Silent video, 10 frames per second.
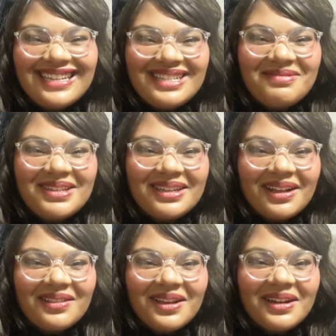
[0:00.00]
it's me,
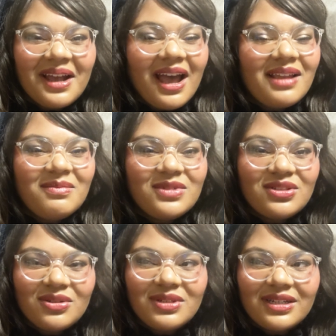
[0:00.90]
Alana. I'm
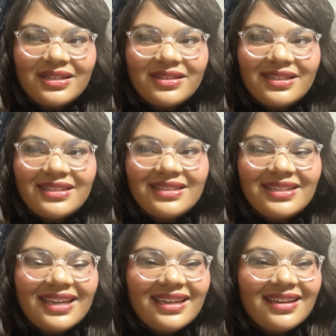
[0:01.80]
so tired. It is
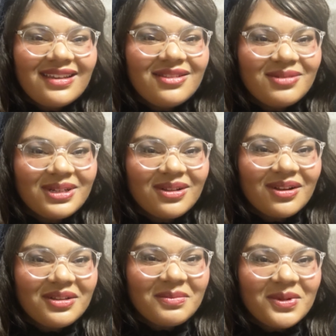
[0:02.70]
like 3 o'clock
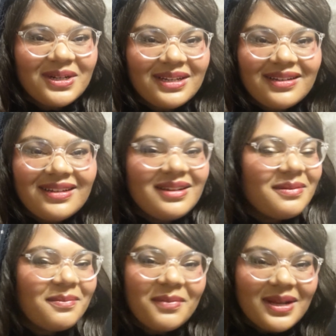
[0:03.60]
in the morning,
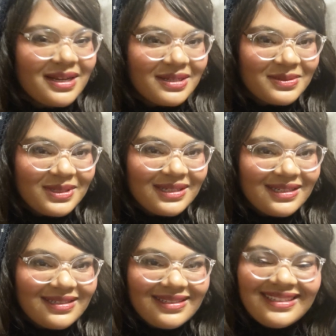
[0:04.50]
but it is what it
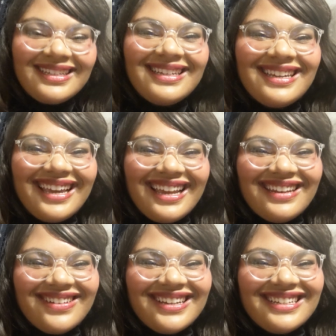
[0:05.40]
is.
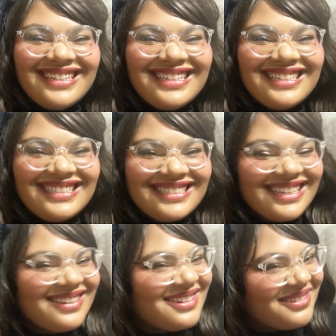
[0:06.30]
Anyway,
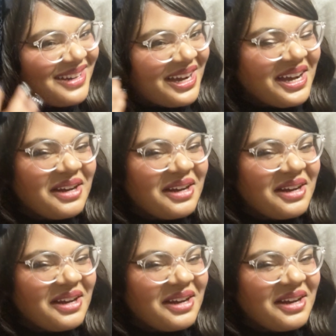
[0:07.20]
so,